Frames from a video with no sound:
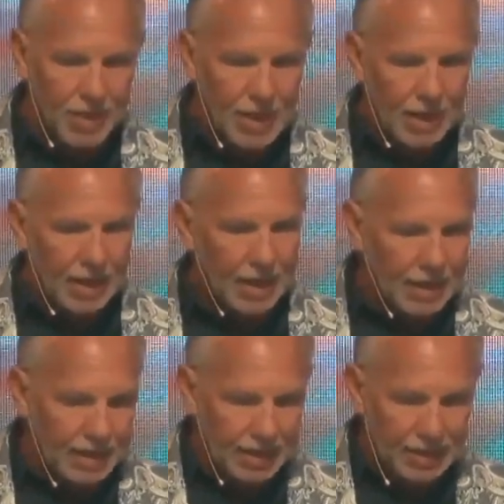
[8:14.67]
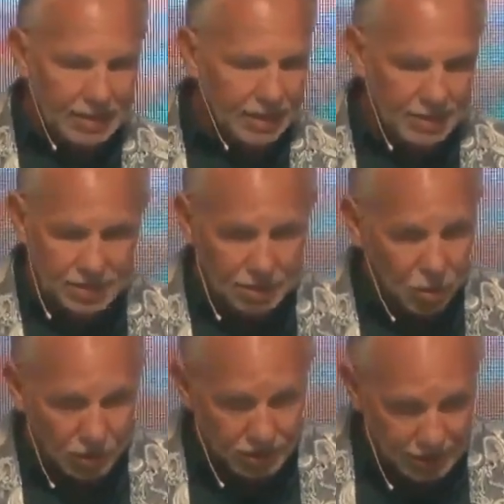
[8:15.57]
Uh, it, it, it's, of
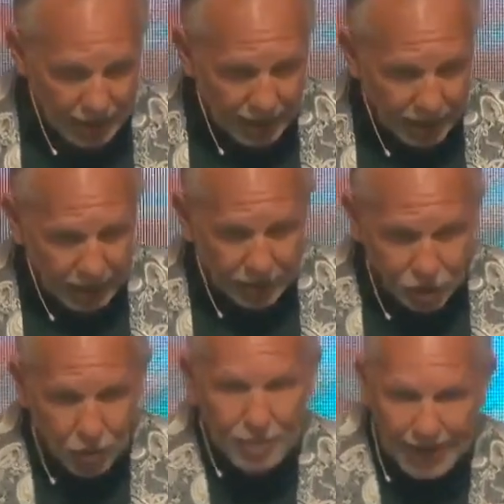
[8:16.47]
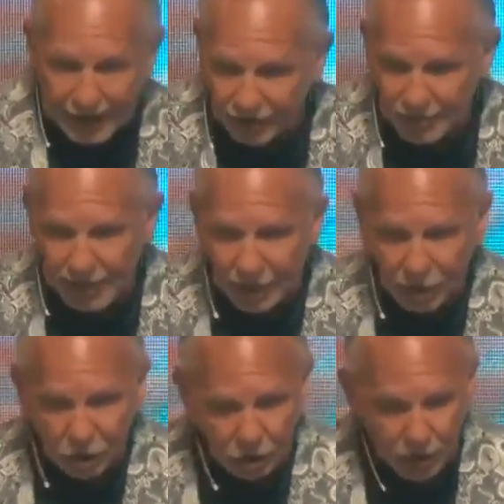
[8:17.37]
course, uh, too big of a
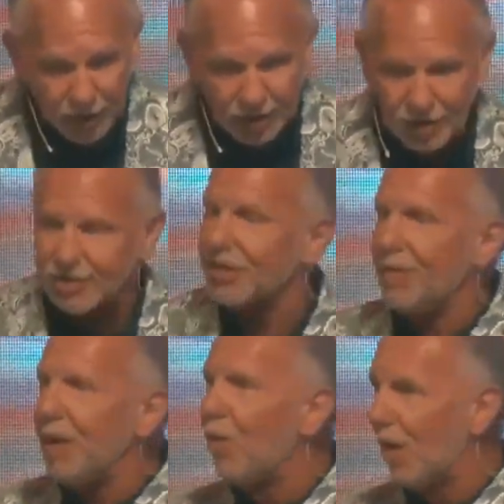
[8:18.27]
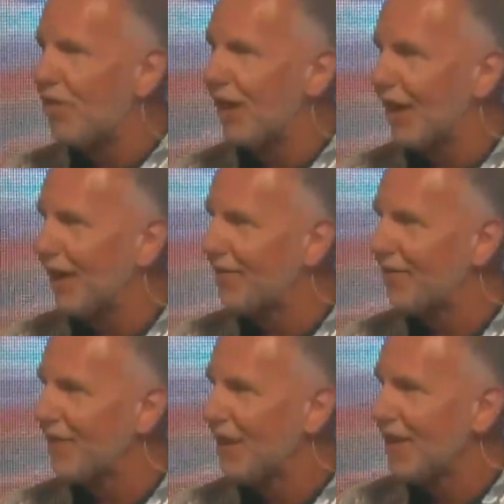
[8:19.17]
miracle just to be one thing.
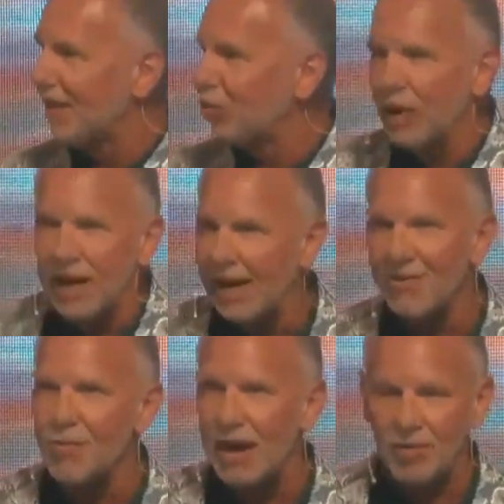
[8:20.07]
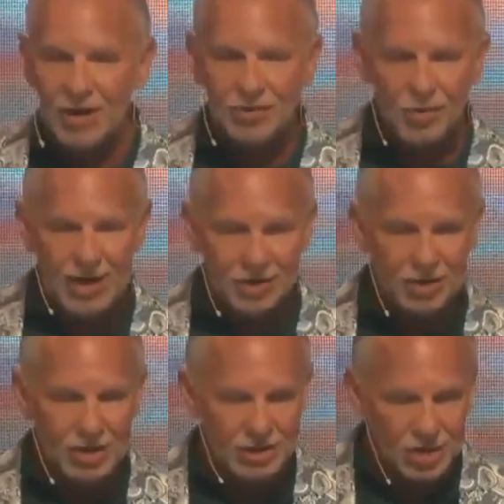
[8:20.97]
That's what I love about resurrection.
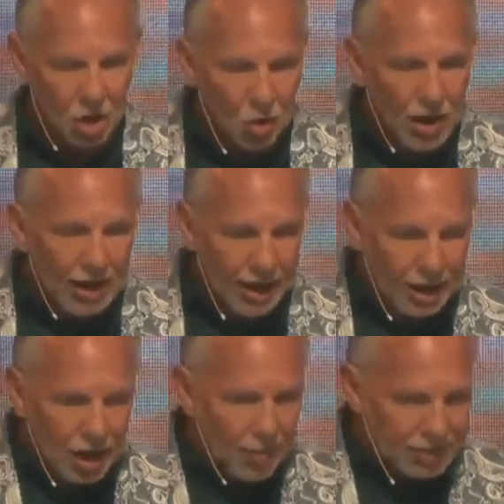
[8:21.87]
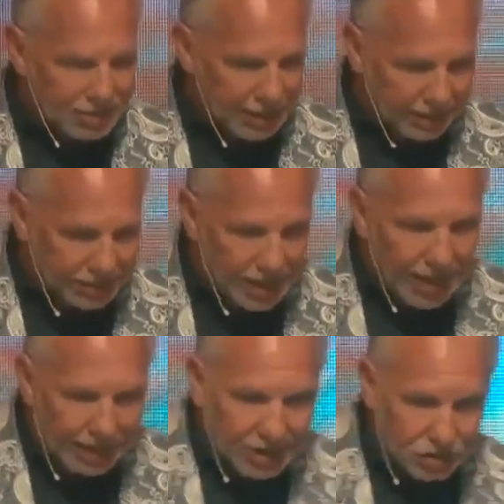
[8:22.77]
It's so encompassing because
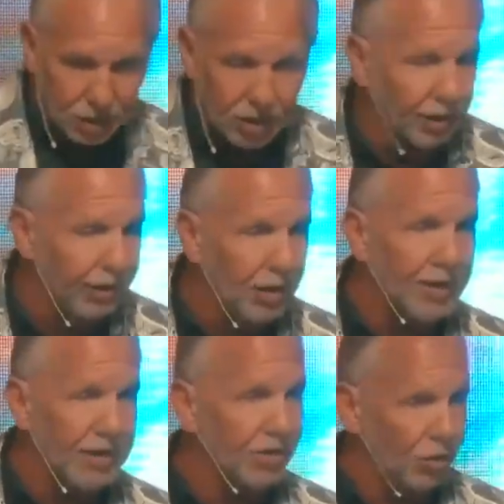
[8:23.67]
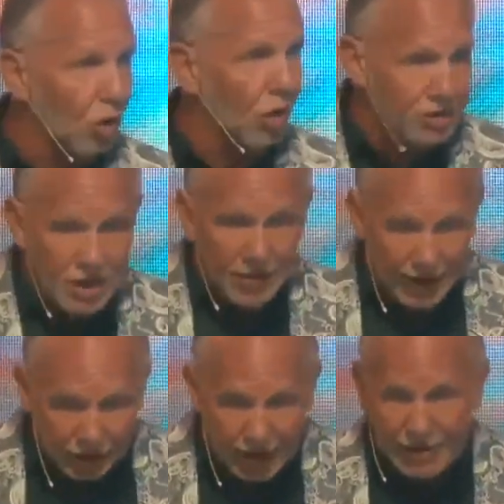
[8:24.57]
Easter clearly means, of course, that
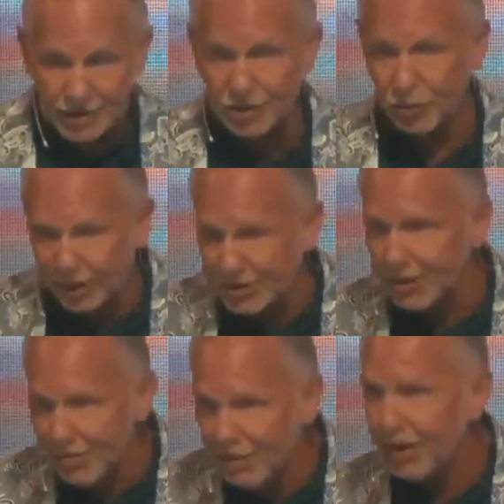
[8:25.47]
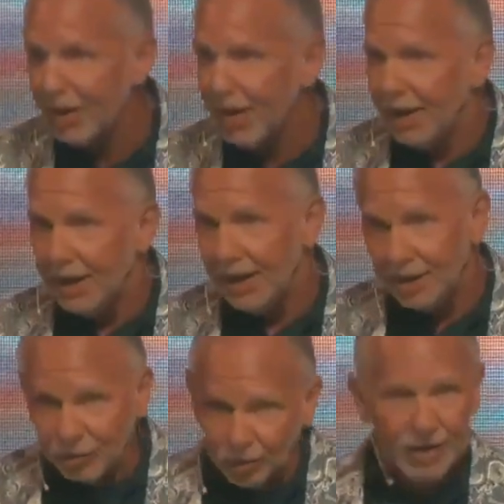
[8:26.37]
Christ is risen, and he
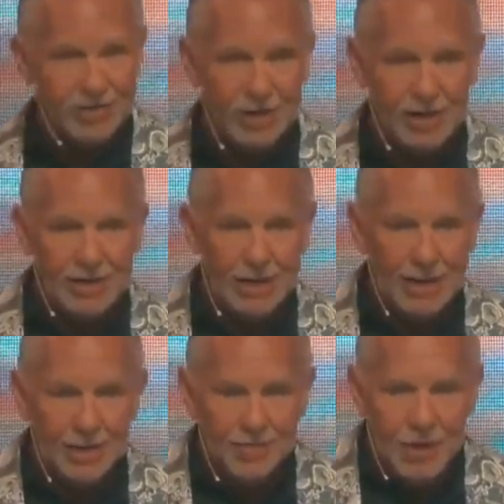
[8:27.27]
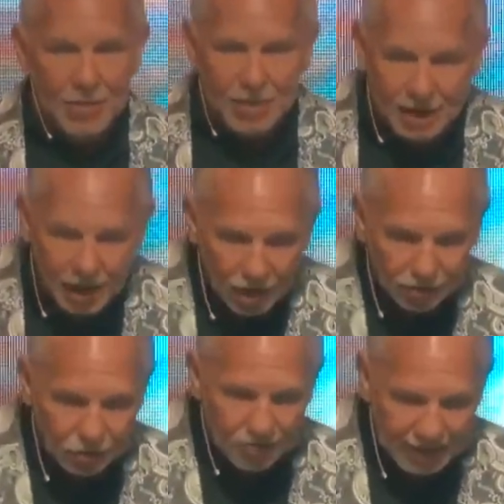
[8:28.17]
is risen indeed. But it
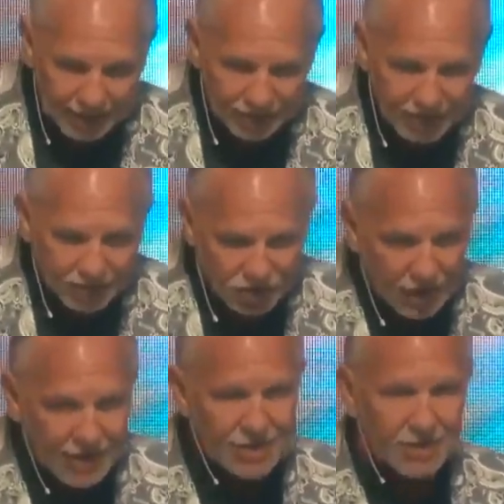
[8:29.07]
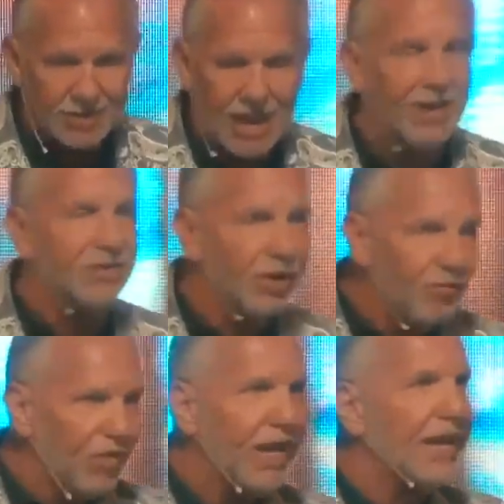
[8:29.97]
also means that Jesus has
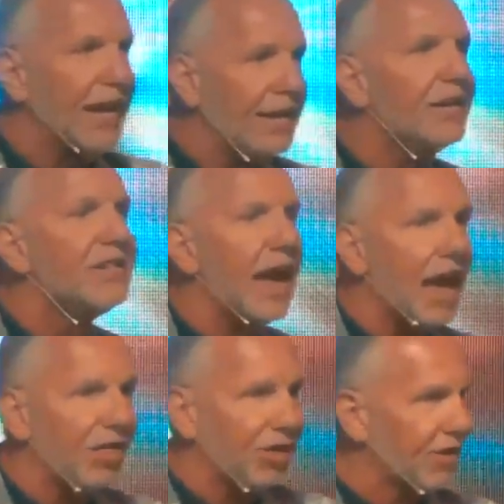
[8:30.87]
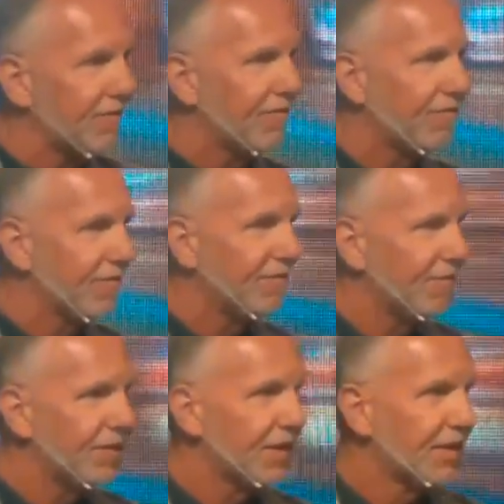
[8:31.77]
defeated death.
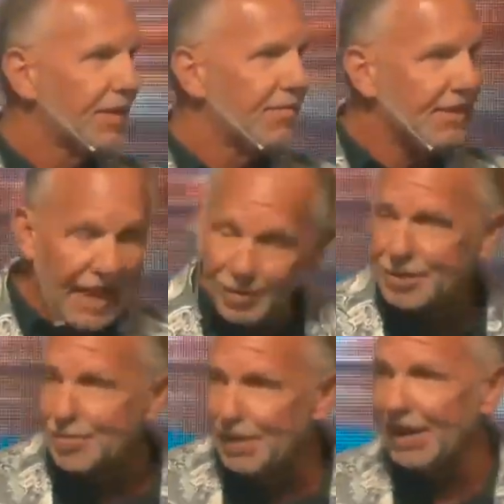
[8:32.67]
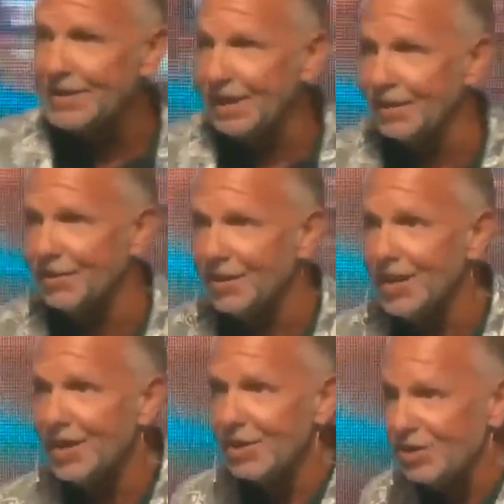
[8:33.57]
I mean, that was a big deal.
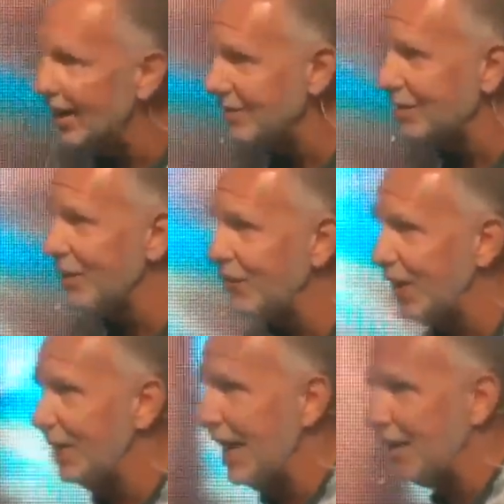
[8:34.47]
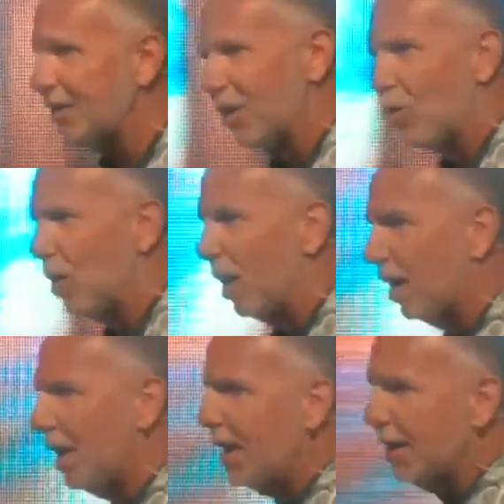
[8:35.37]
Jesus defeated death. He said, well, uh,
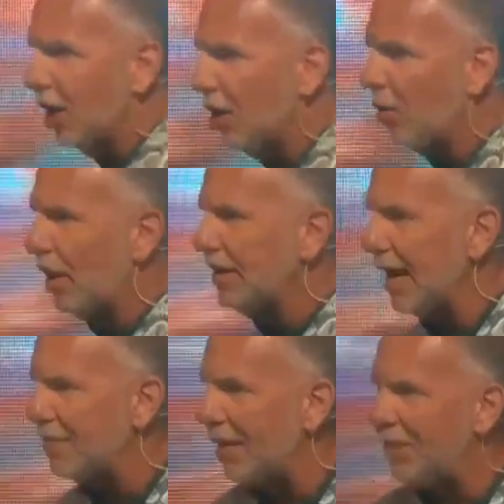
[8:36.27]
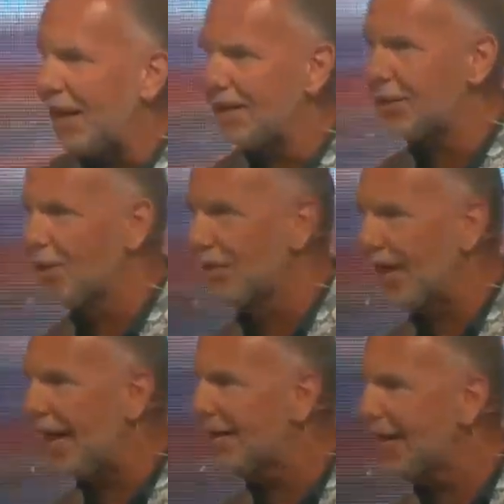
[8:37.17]
you know, one day my body's going to
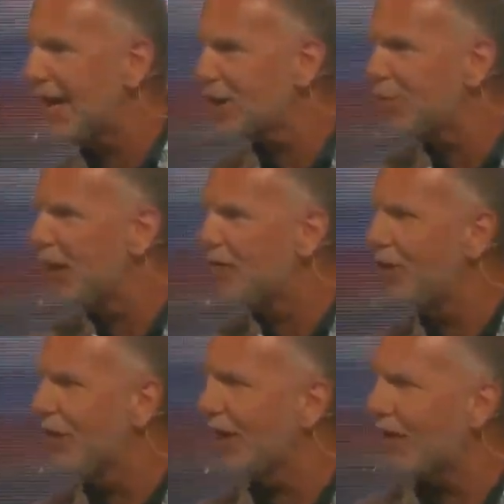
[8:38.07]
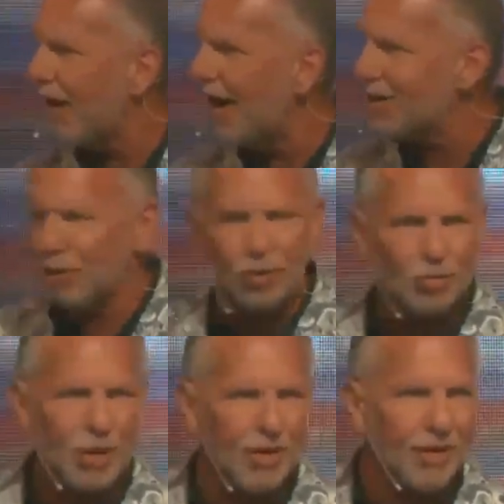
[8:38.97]
die. Yes, but if you're in Christ, your
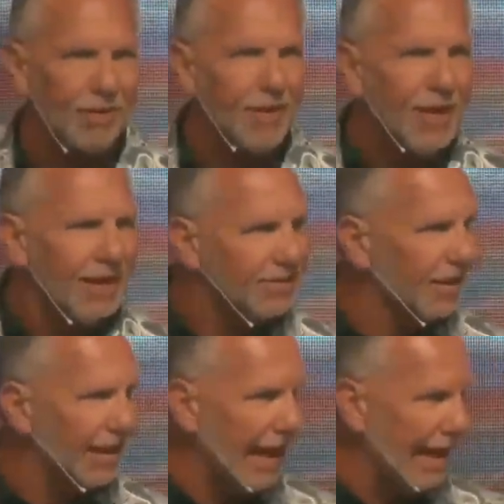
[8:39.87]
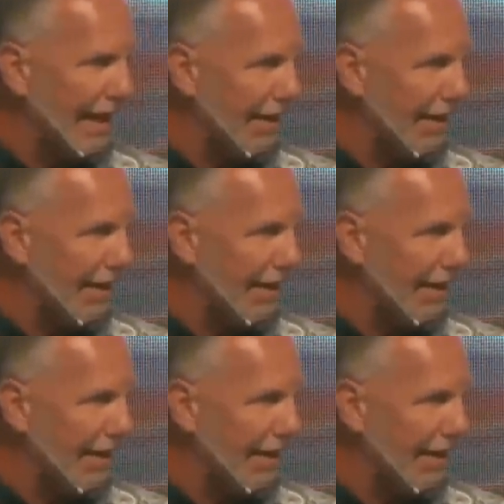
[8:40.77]
spirit is alive.